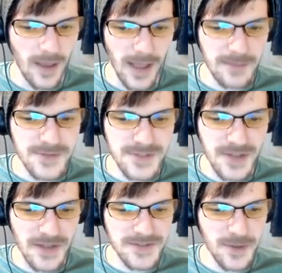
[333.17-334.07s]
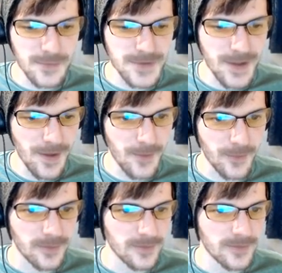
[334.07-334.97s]
I'm. I don't know.
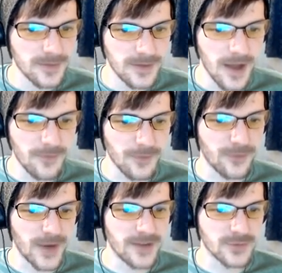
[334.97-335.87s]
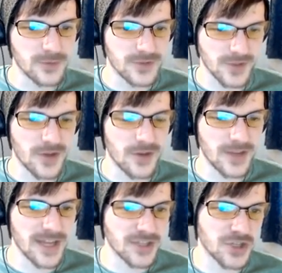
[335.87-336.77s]
Other five doors. Oh
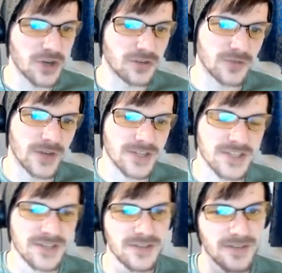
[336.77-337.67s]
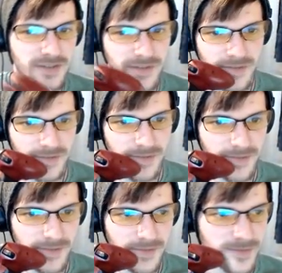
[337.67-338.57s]
yeah, chunk race. This is your
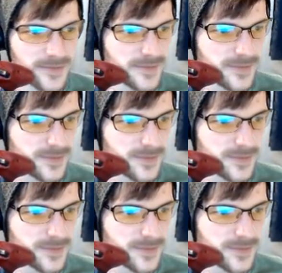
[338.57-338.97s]
season calendar.